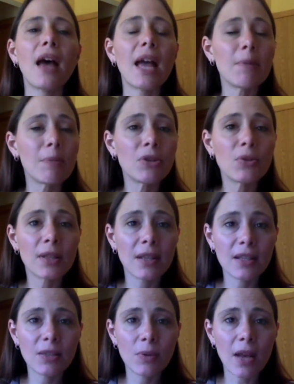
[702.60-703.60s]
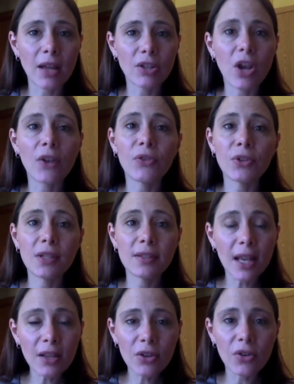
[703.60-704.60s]
I remember doing this when I taught first and
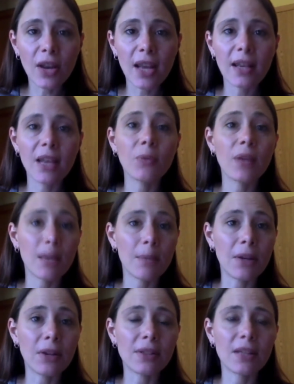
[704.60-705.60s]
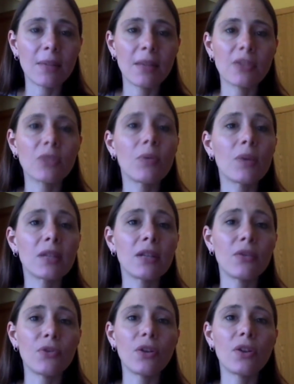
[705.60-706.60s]
second grade and we had parents come in, so we worked on
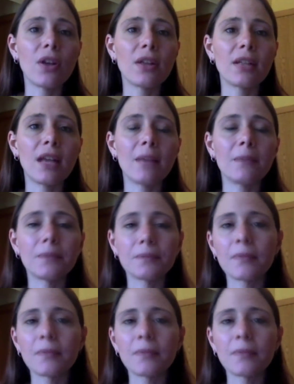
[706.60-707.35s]
it for a long time.